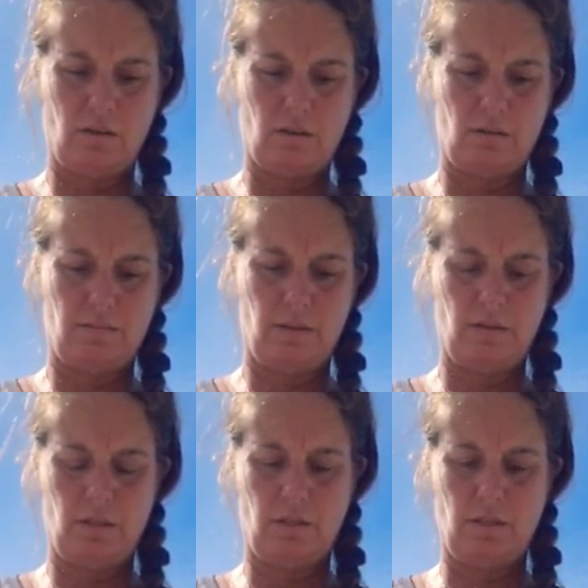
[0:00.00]
what I'm
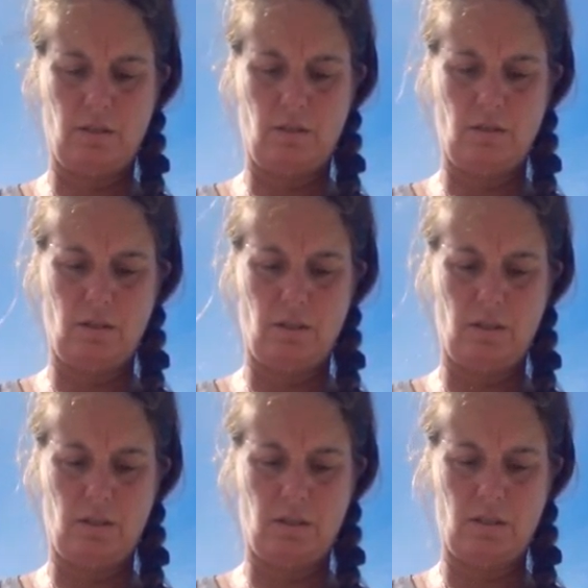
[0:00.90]
supposed to do
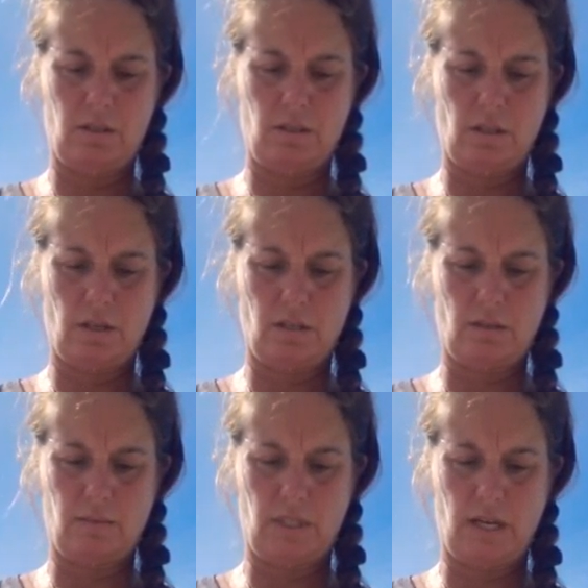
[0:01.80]
is as
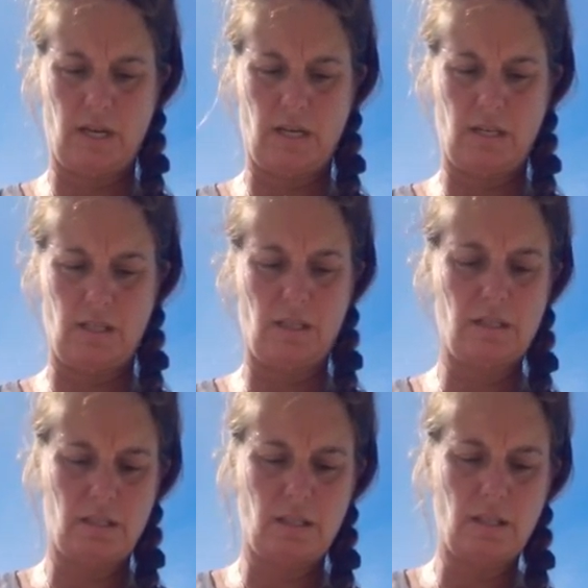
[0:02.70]
I'm tying this,